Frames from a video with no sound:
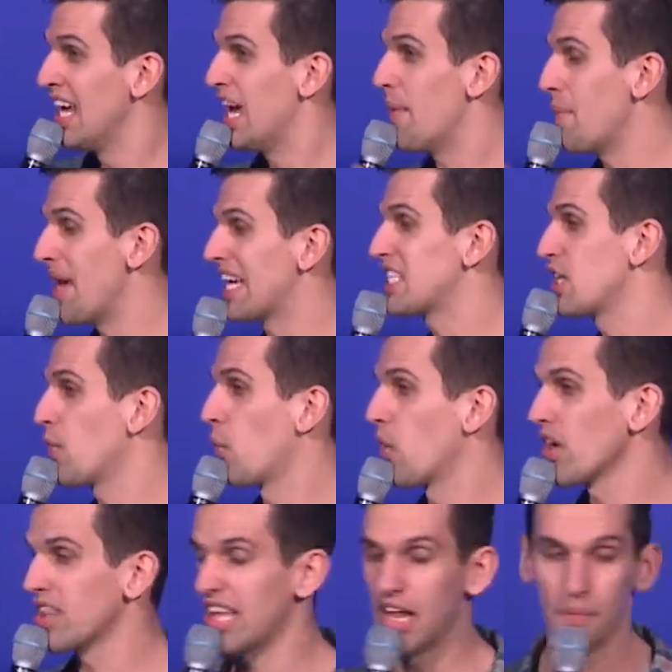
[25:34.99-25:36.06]
It makes it
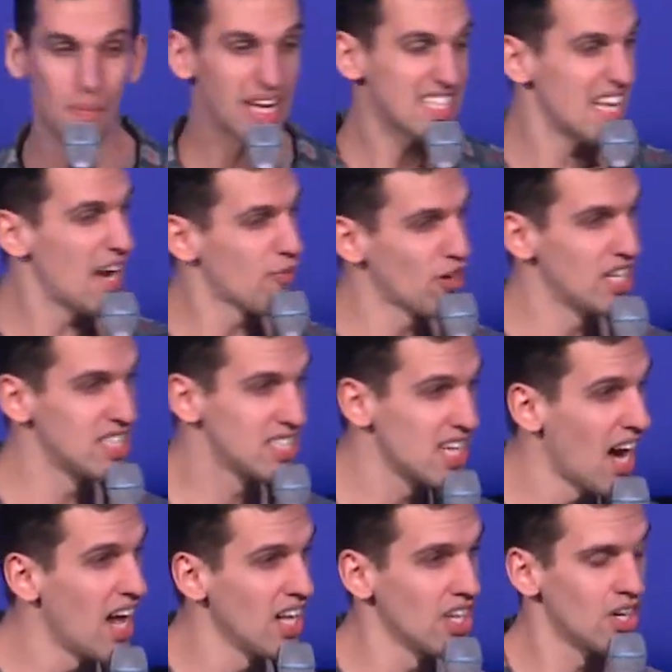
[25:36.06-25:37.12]
worth it. It makes every
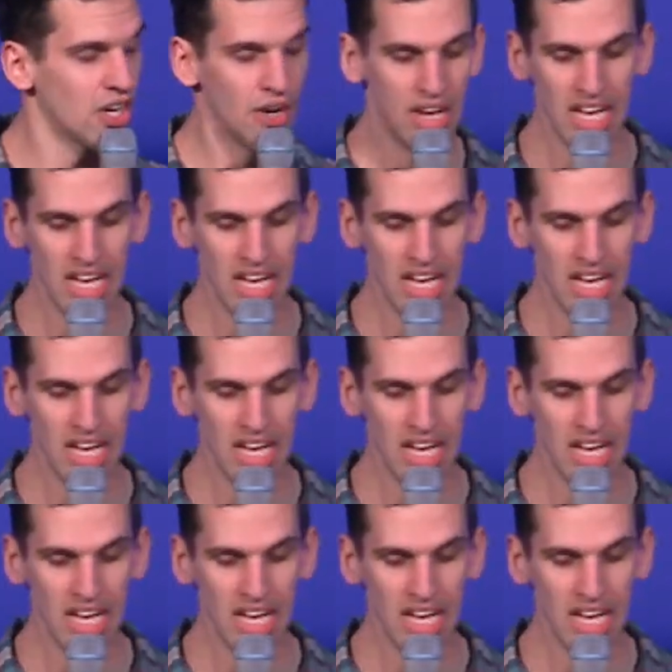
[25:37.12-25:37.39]
dollar